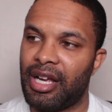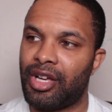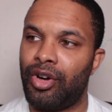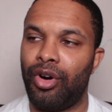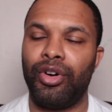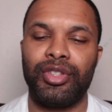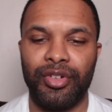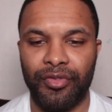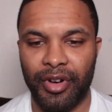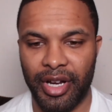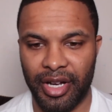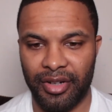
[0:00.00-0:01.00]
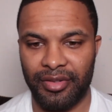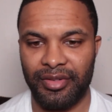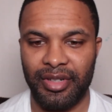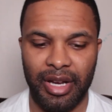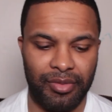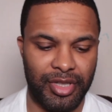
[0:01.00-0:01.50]
called around.
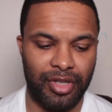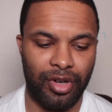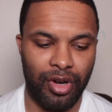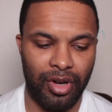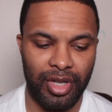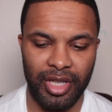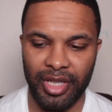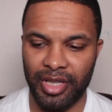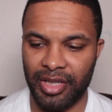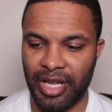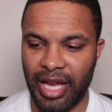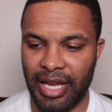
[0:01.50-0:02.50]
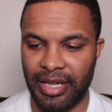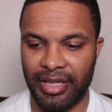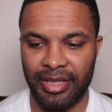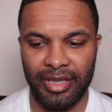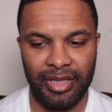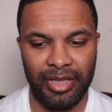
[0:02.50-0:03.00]
I was calling like